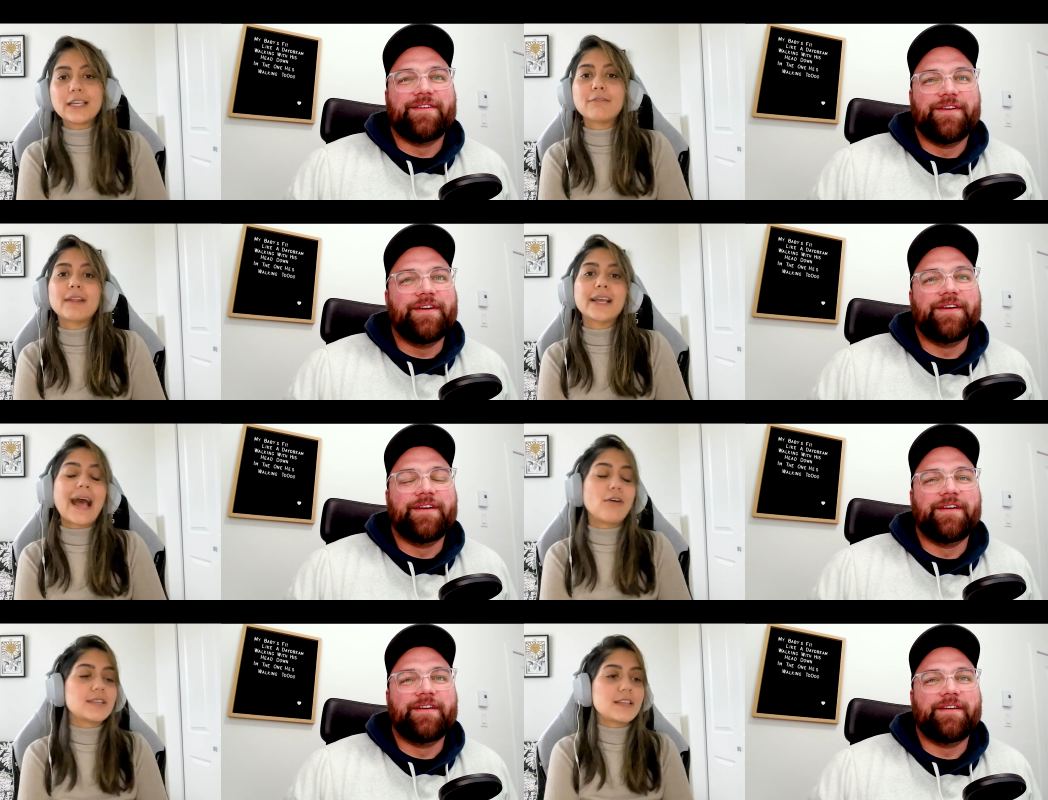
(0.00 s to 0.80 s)
Speaker 1: like
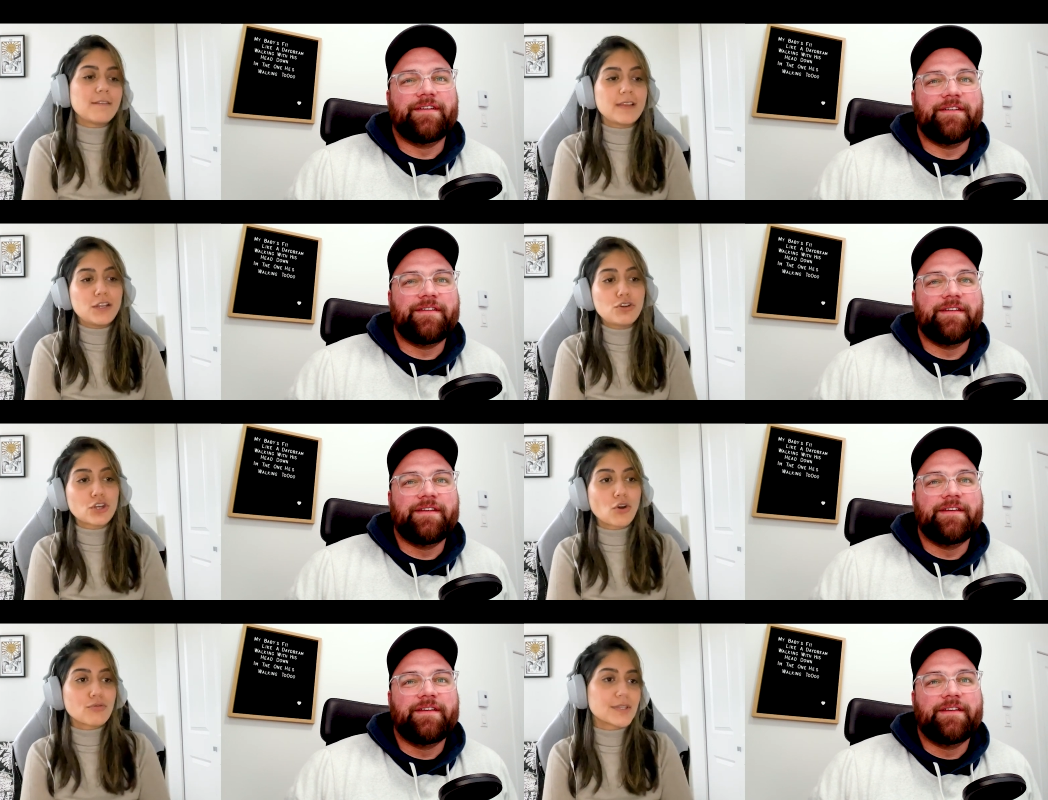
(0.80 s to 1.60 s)
how TV
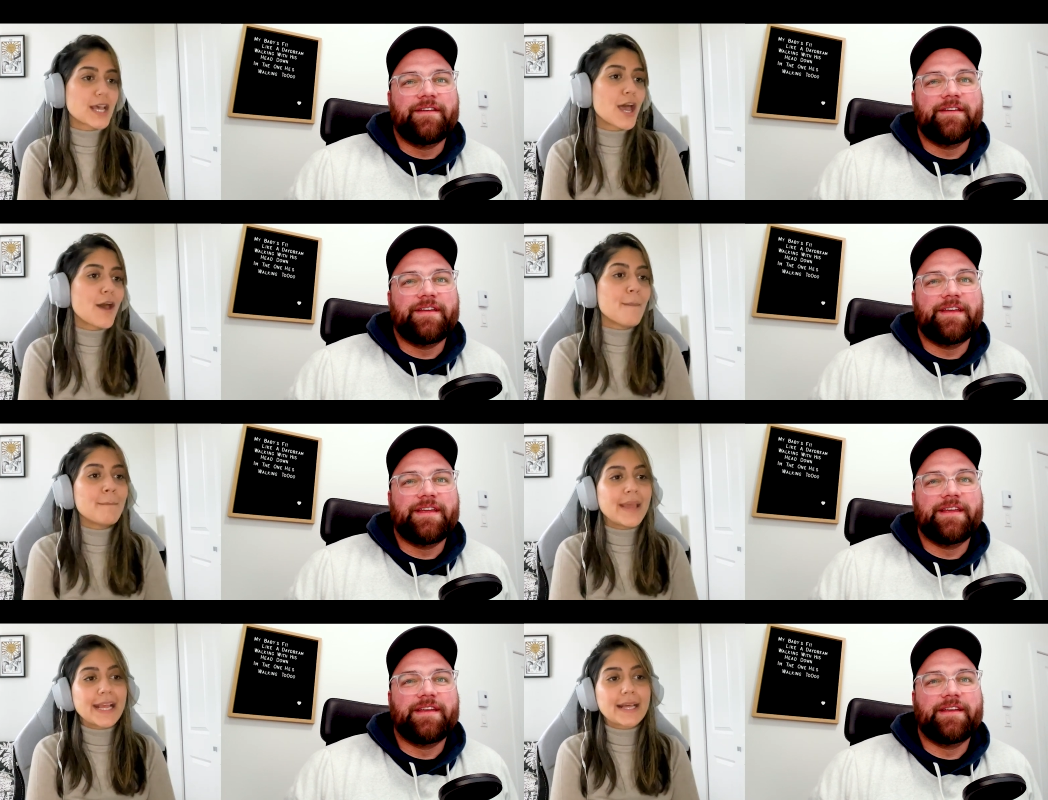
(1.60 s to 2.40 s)
shows
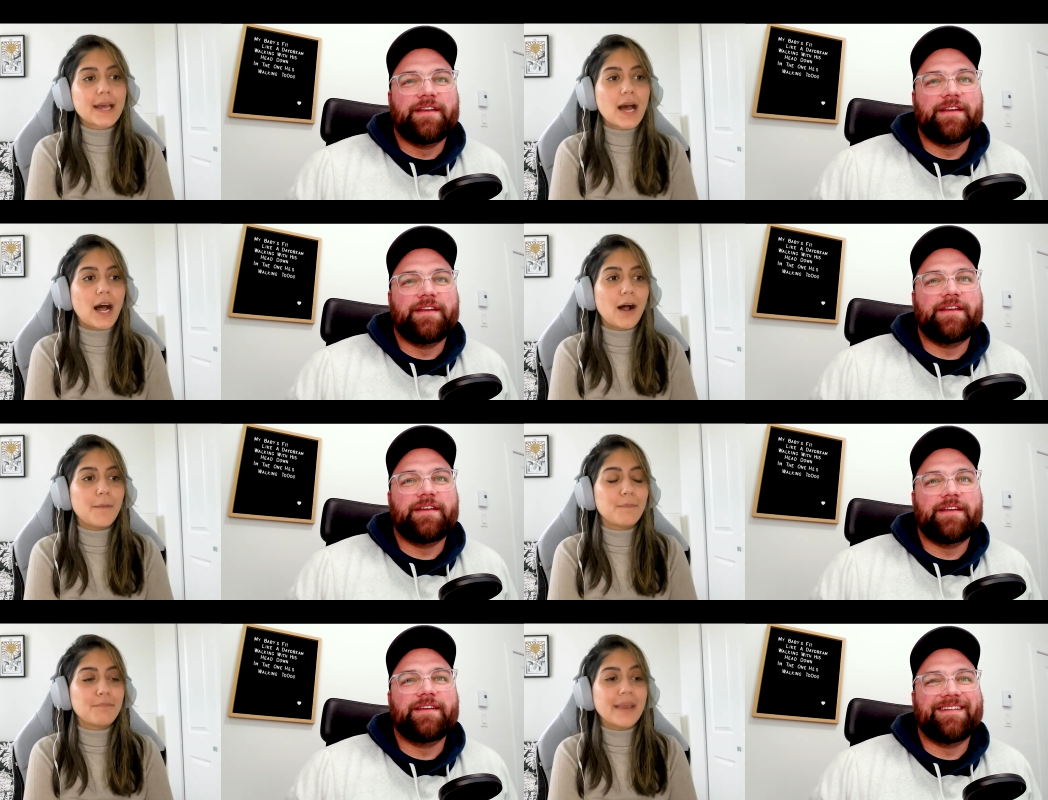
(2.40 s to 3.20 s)
make
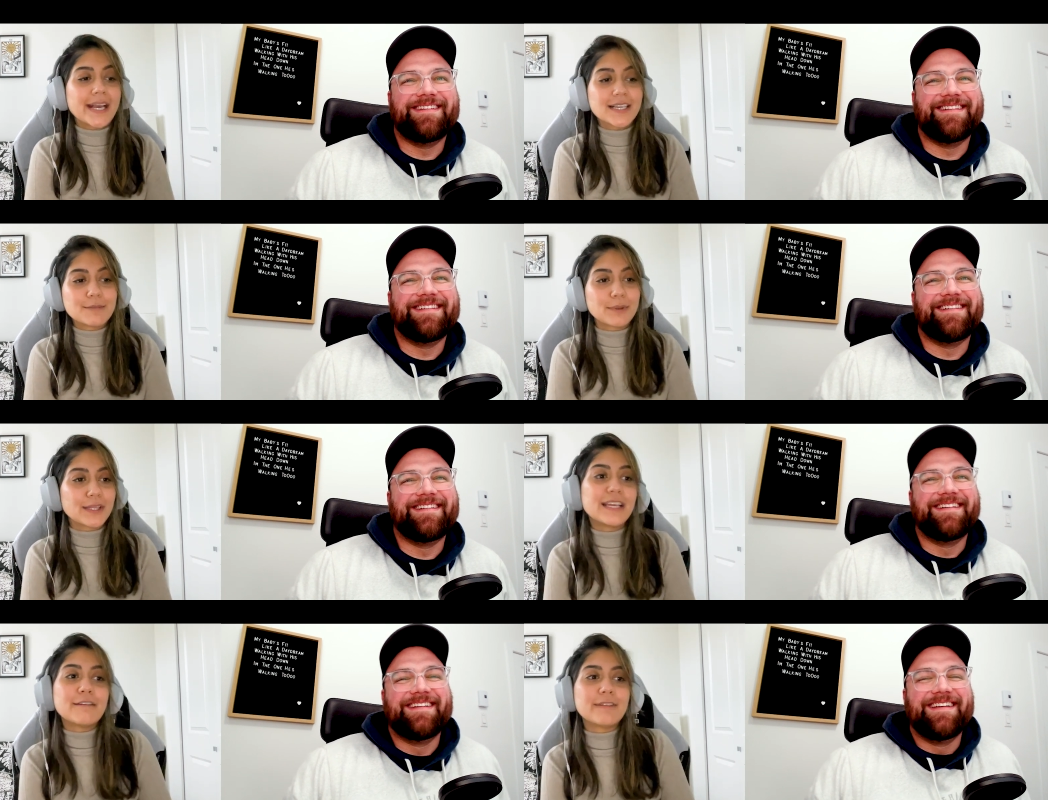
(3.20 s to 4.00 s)
um make us
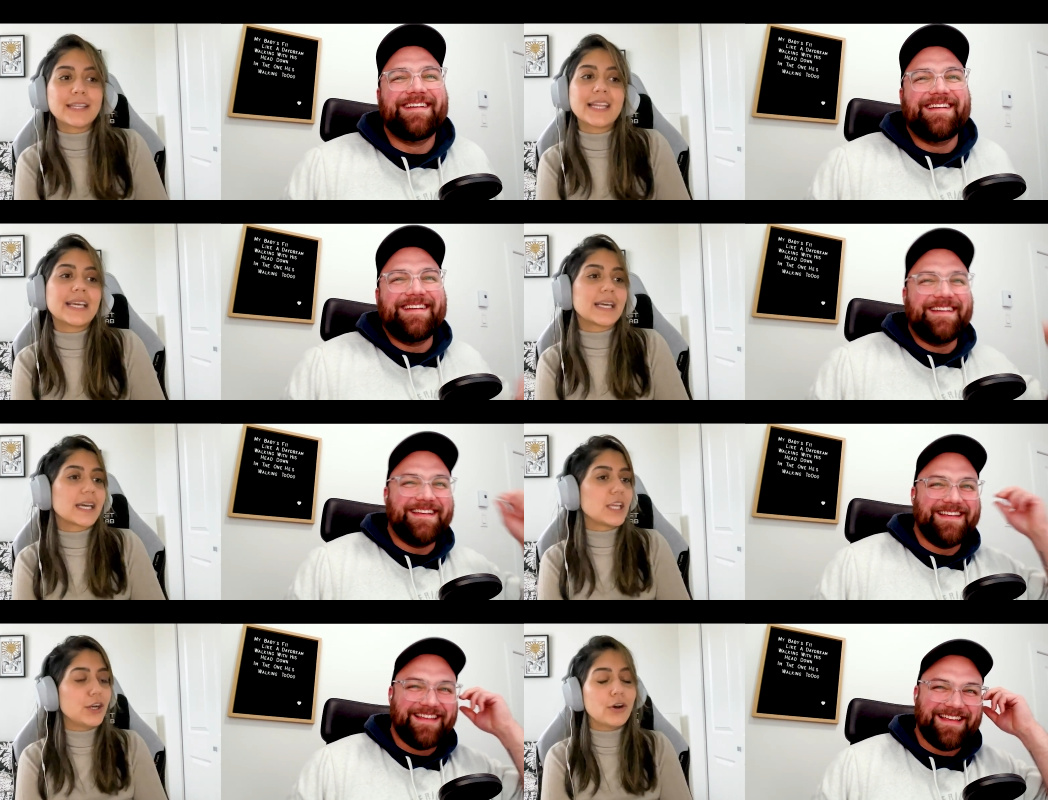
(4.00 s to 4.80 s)
believe in like
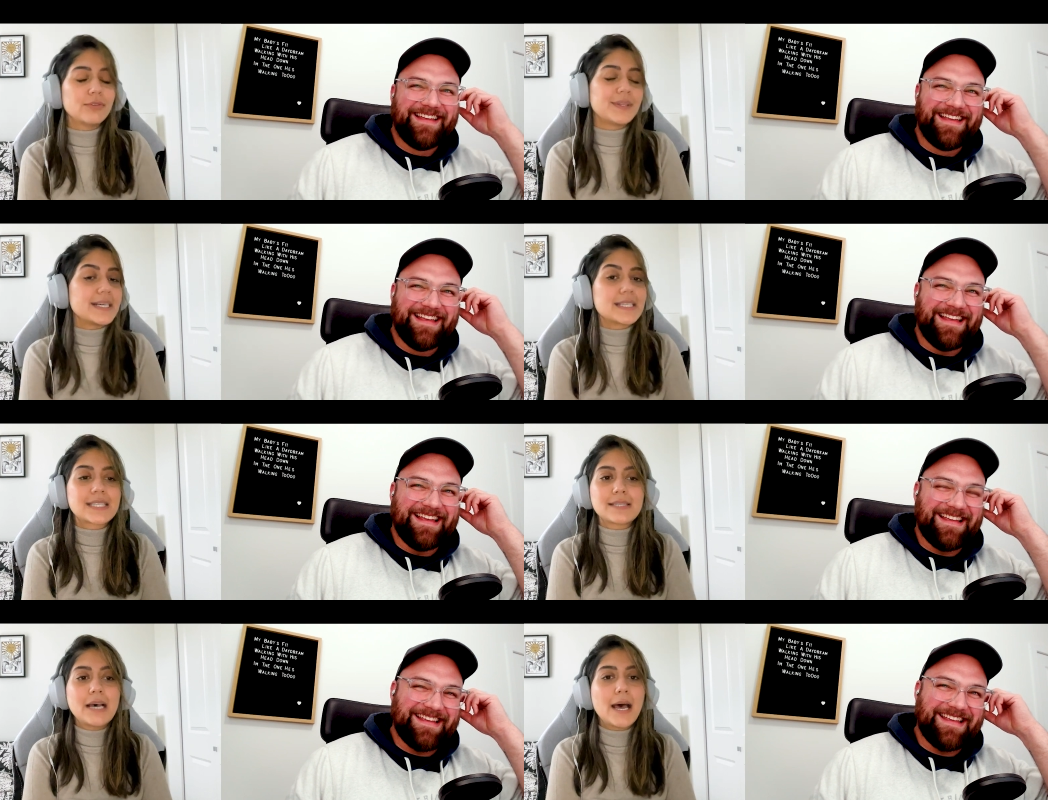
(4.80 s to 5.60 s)
you know this
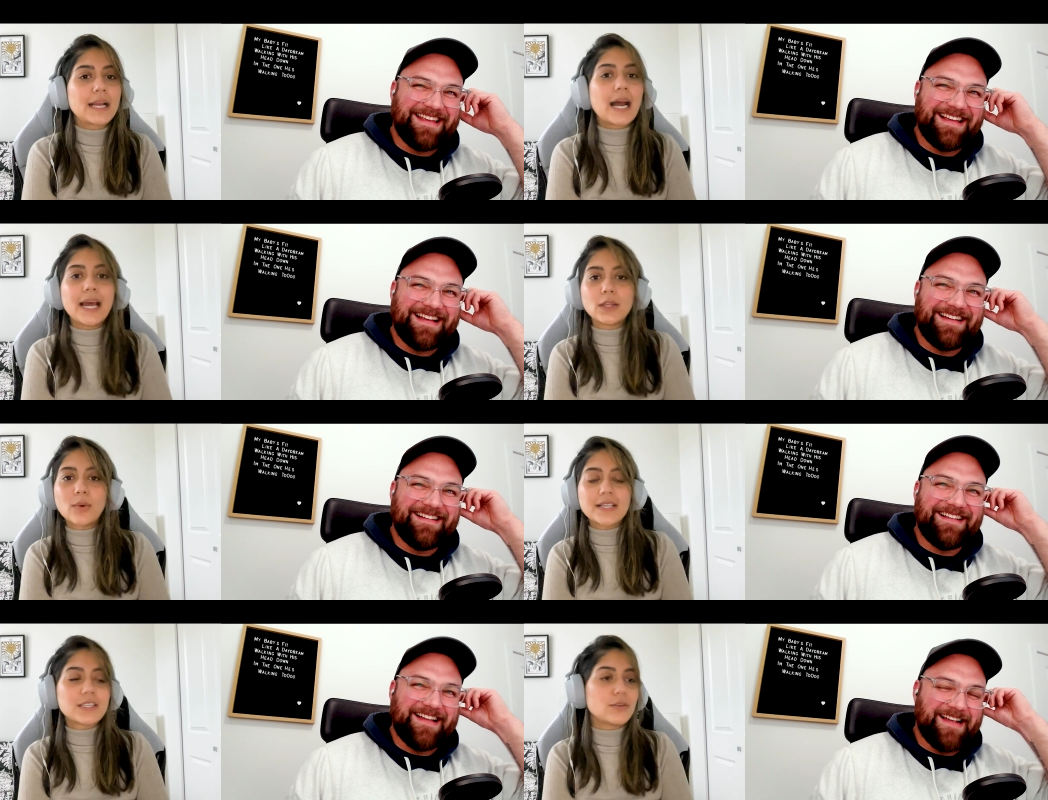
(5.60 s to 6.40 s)
guy in the white
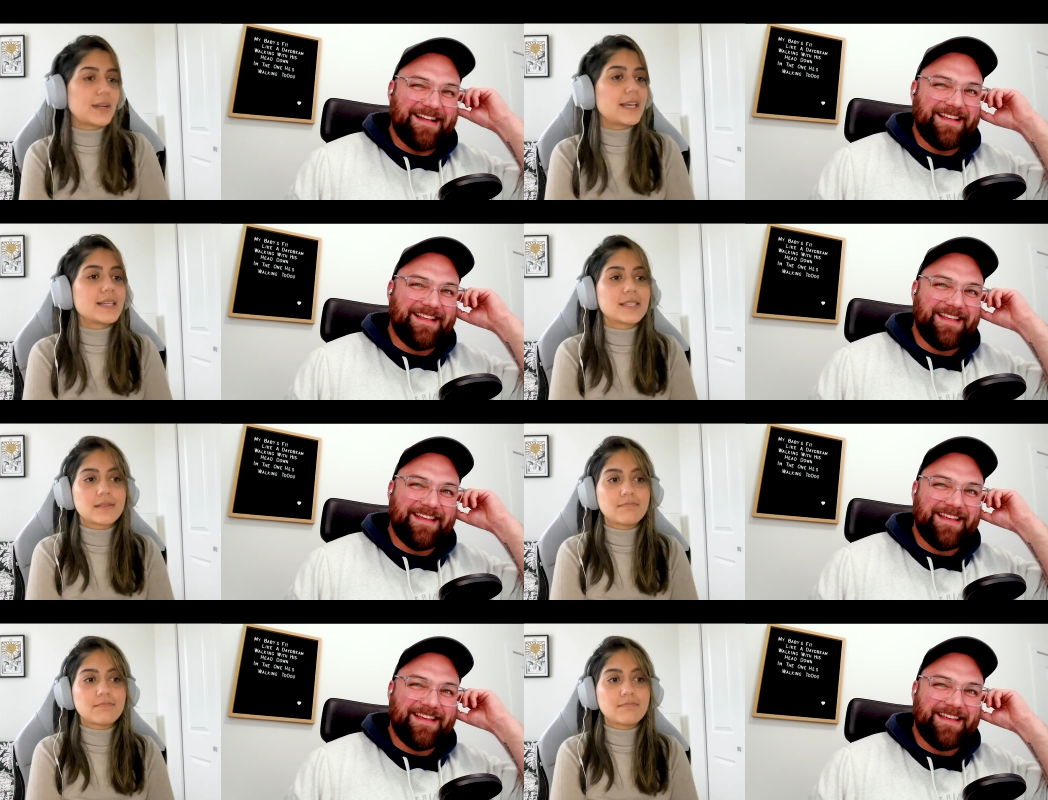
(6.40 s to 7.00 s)
suit is